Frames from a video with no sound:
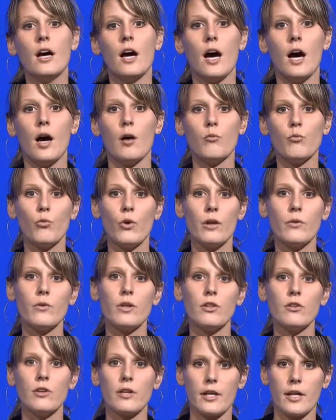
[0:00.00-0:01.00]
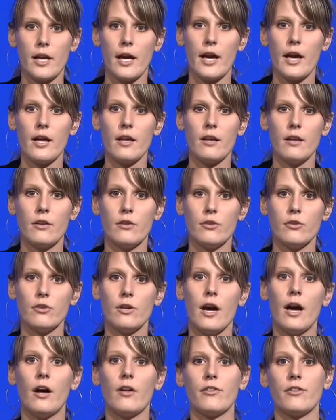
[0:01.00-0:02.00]
When we look at
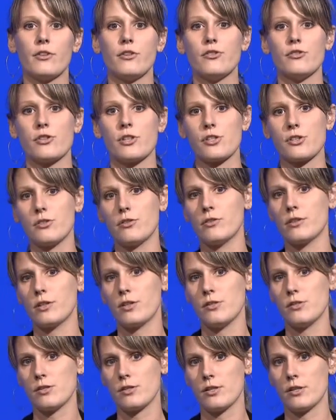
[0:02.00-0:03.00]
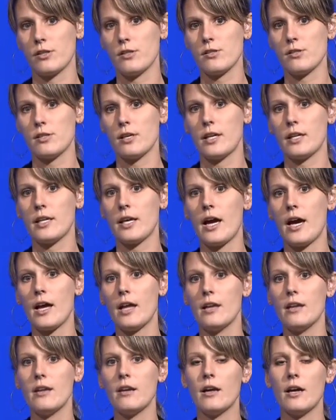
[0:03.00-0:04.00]
health and nutritional concerns,
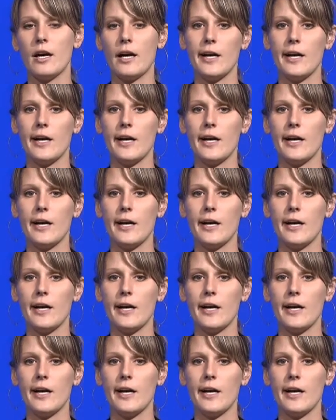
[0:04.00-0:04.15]
again,